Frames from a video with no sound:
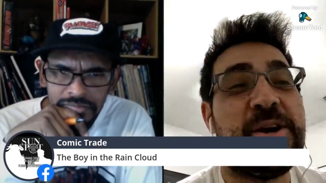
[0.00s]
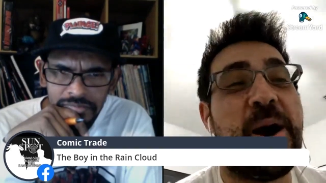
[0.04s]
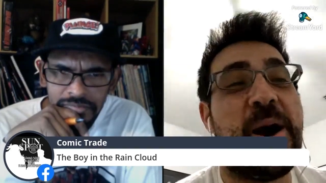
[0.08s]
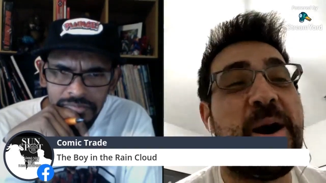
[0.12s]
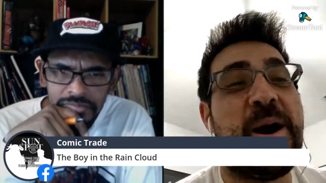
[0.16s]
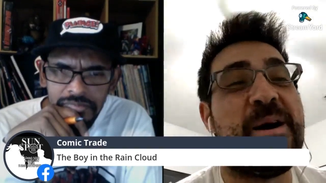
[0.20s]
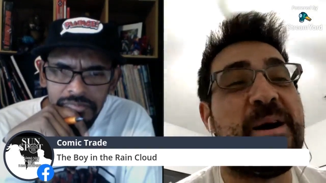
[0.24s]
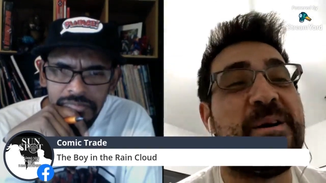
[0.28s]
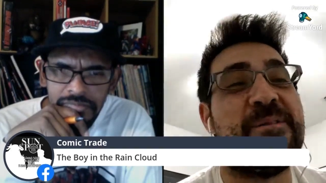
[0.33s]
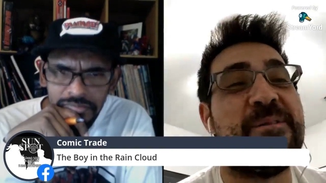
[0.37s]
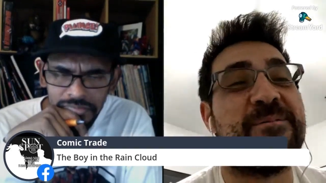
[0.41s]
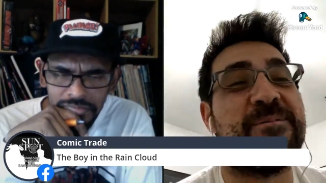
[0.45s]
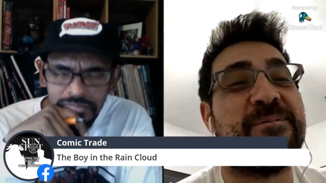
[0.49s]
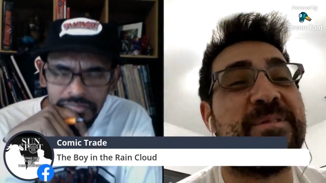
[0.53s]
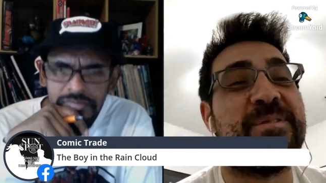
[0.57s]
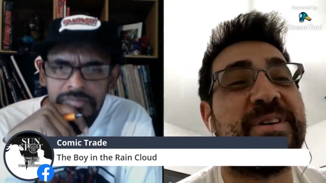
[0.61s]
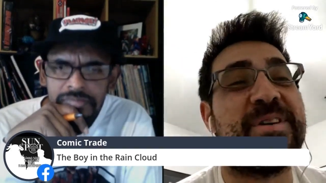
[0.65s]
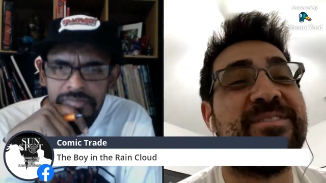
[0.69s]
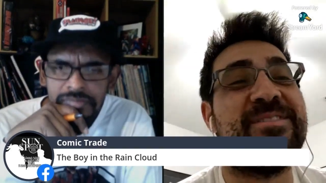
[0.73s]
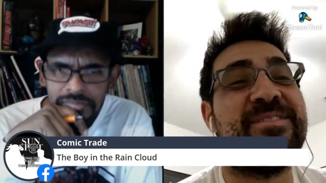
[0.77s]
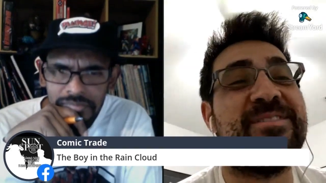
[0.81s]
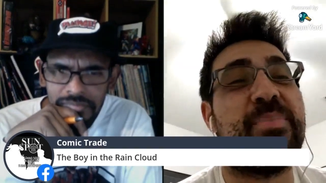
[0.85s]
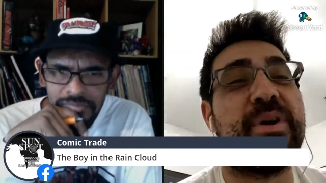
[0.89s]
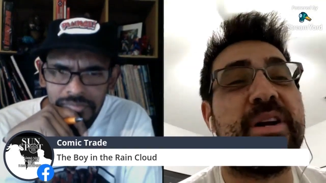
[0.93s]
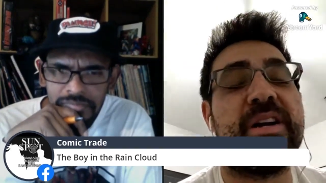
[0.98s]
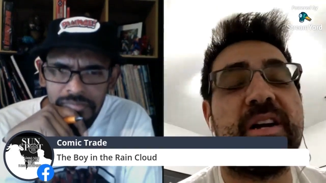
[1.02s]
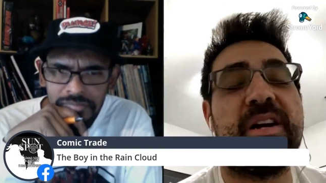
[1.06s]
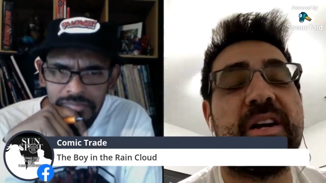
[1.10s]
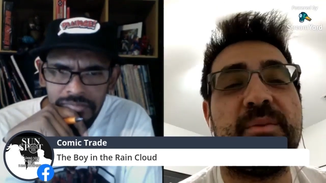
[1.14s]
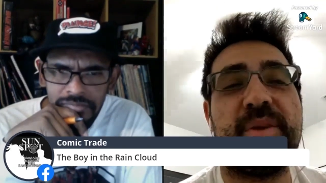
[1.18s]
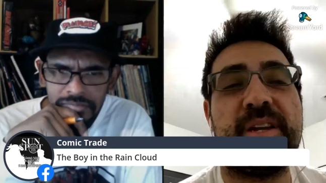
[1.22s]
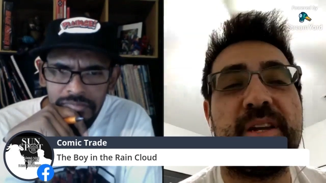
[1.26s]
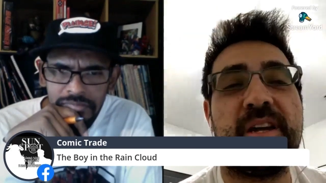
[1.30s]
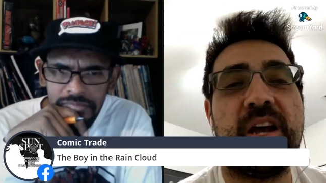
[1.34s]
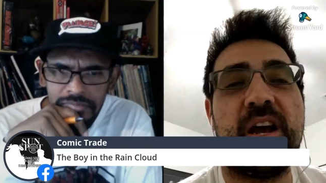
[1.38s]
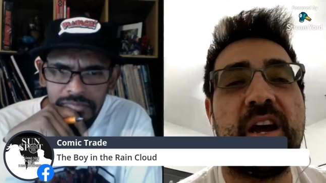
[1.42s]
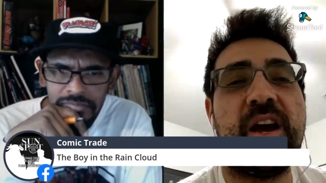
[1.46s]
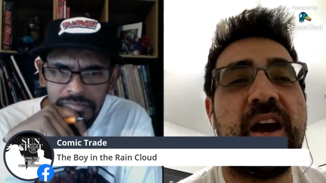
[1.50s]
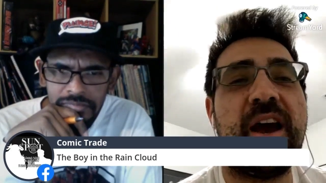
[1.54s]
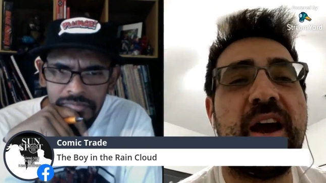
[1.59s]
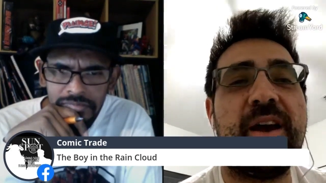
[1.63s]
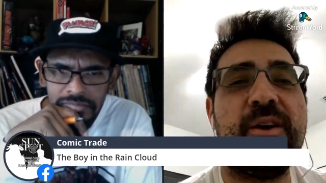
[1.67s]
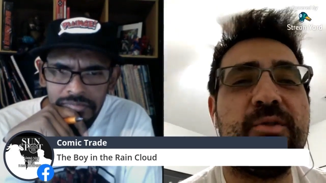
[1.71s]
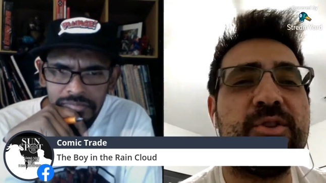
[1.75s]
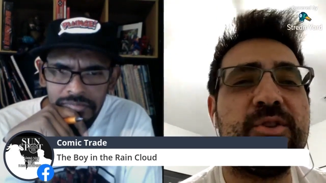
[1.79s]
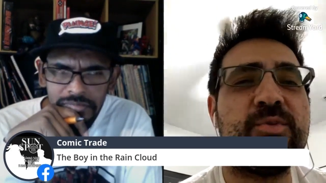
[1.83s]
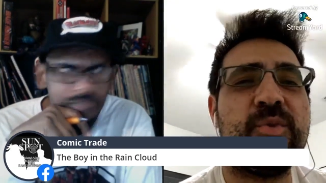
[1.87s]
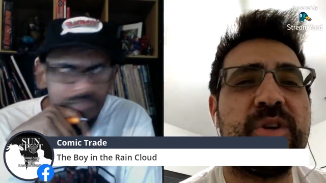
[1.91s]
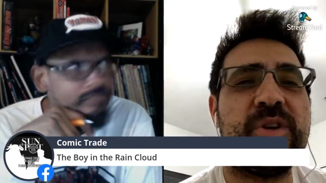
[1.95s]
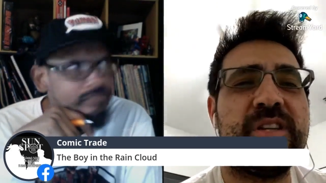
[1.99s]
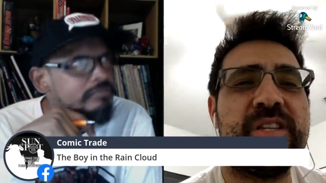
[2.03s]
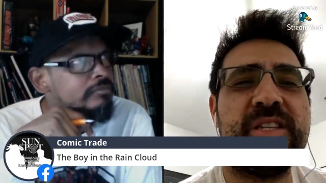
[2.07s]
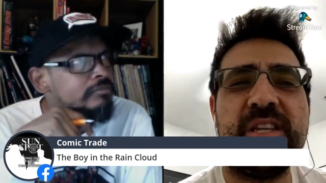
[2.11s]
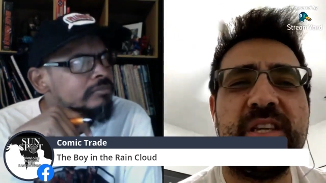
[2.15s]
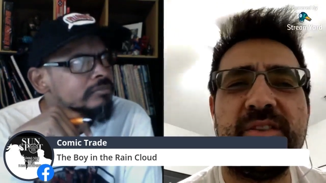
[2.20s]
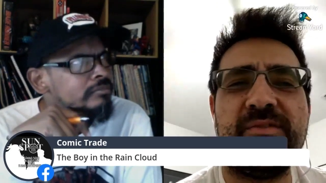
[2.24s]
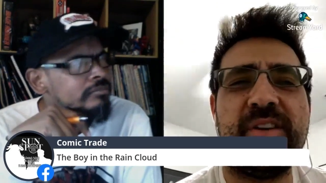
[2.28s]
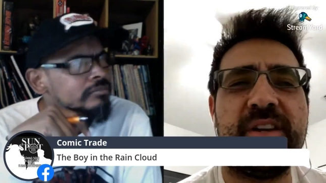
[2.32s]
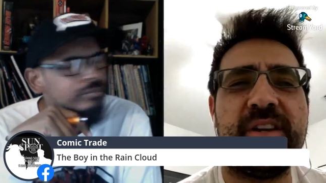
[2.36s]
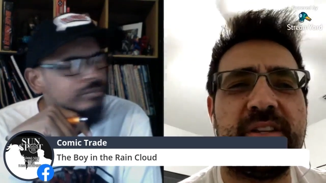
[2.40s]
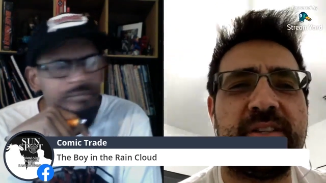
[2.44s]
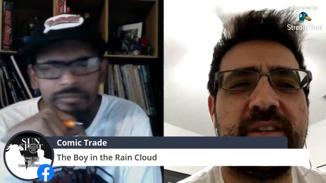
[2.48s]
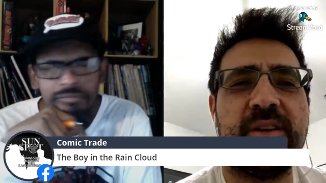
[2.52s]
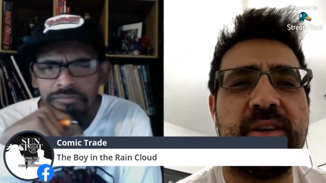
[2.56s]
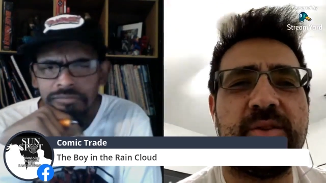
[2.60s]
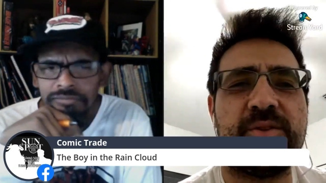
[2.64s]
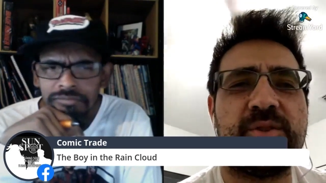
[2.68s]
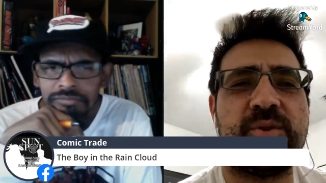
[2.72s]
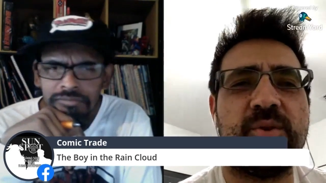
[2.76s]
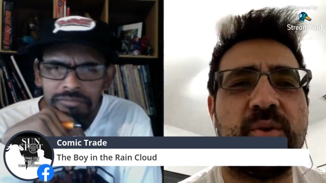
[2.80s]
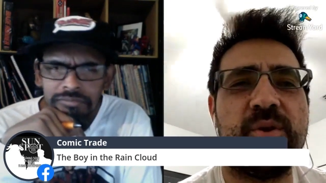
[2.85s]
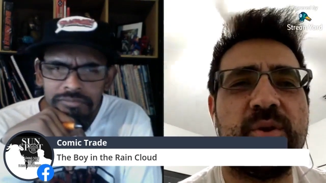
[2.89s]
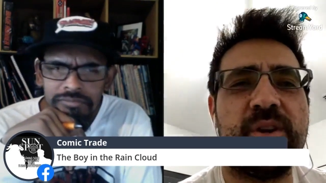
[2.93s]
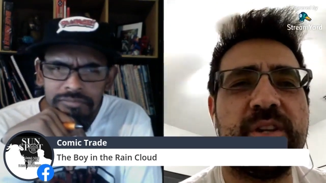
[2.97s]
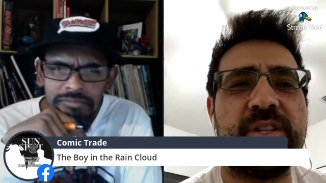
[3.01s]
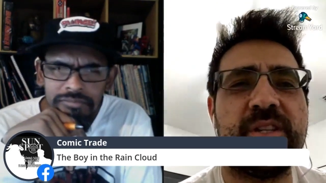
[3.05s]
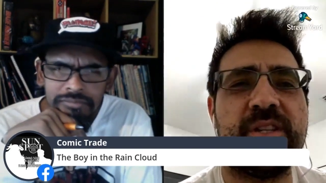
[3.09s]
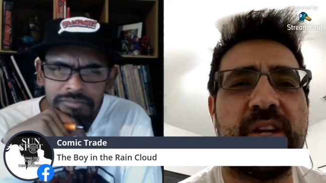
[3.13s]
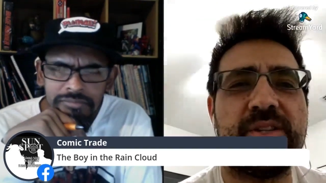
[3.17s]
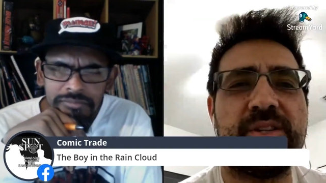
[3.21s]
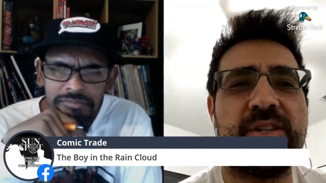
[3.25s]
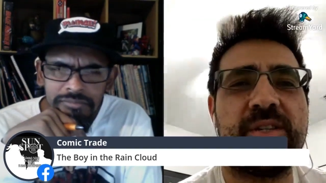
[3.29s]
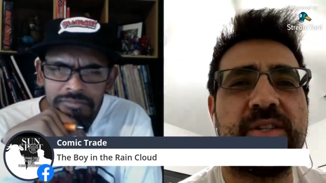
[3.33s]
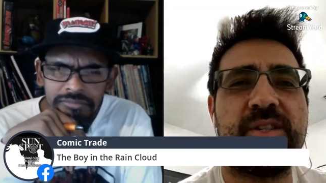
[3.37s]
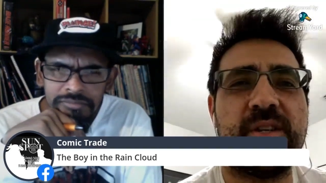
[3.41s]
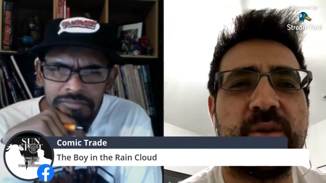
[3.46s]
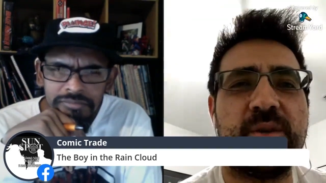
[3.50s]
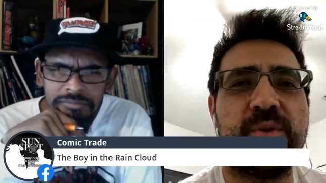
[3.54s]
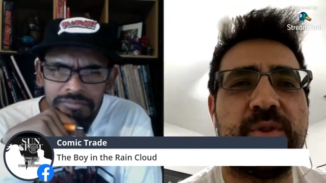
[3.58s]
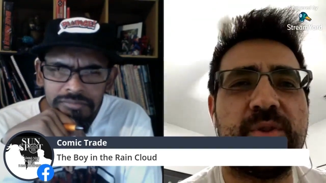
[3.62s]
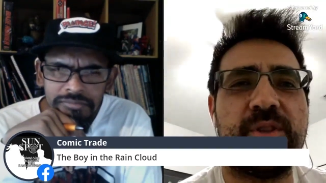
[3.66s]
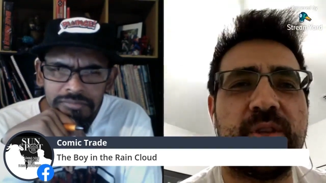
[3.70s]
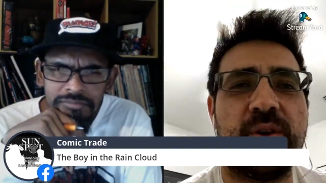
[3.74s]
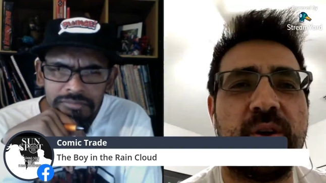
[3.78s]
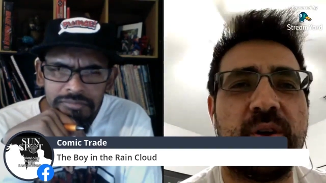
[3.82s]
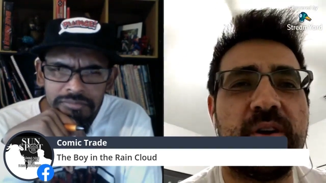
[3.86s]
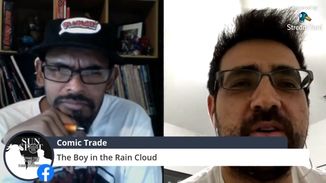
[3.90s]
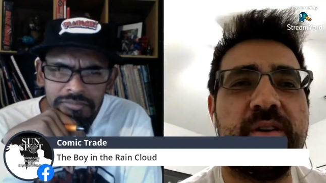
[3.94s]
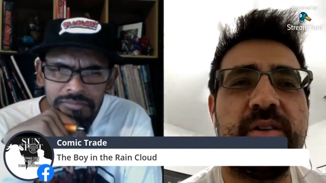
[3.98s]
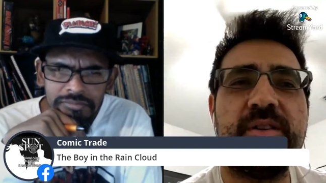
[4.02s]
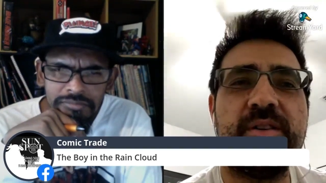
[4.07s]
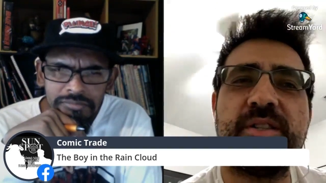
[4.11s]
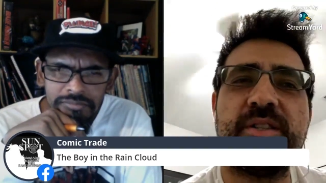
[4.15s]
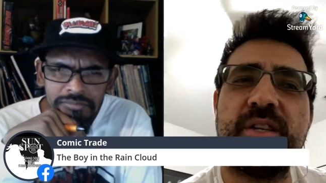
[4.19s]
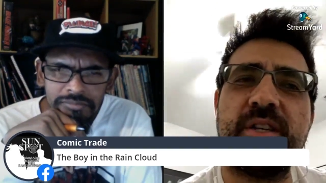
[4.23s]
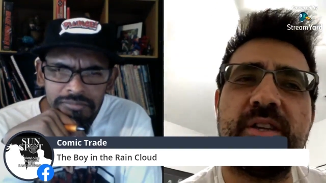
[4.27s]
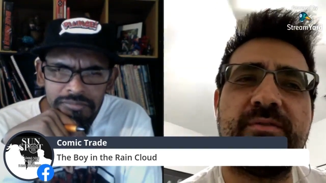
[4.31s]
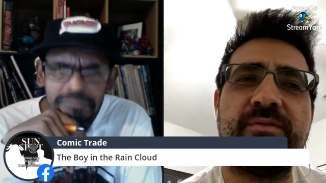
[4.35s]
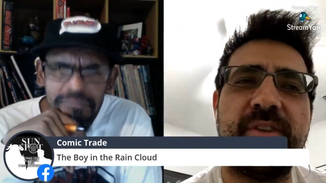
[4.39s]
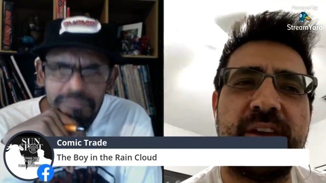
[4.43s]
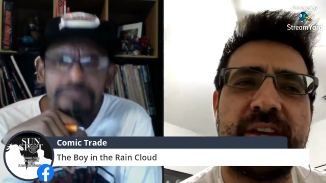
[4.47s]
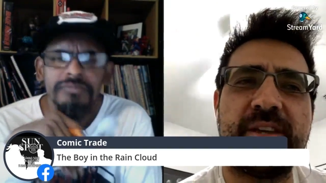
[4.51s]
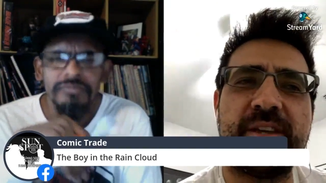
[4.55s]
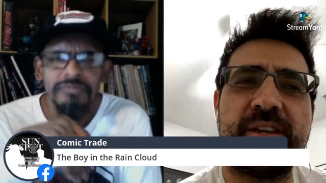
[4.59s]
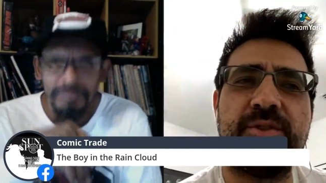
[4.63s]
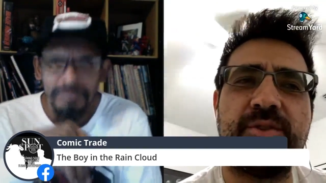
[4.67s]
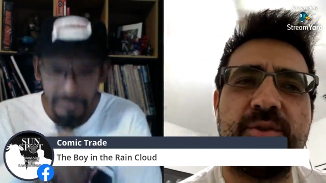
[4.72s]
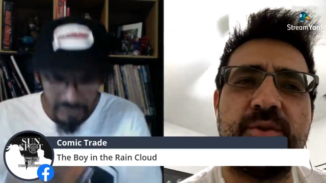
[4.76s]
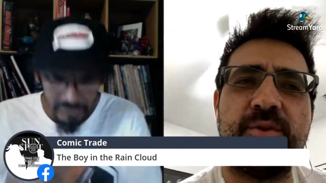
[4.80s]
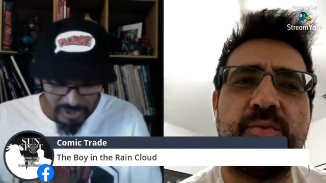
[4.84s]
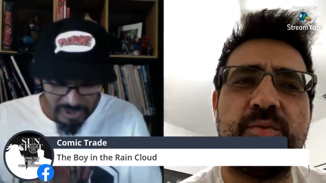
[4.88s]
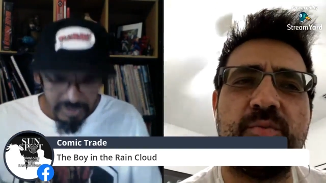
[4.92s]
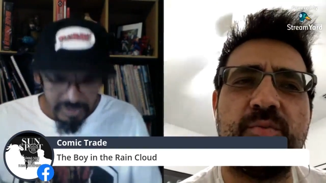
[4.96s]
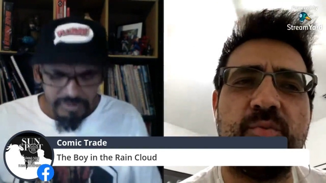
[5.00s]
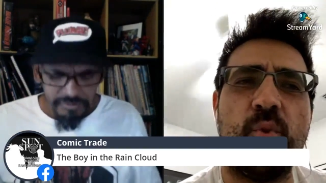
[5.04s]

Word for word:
Speaker 1: Um, mm. But I mean, I, I always want to see if I could tell stories, not just stick with the art. See if I can do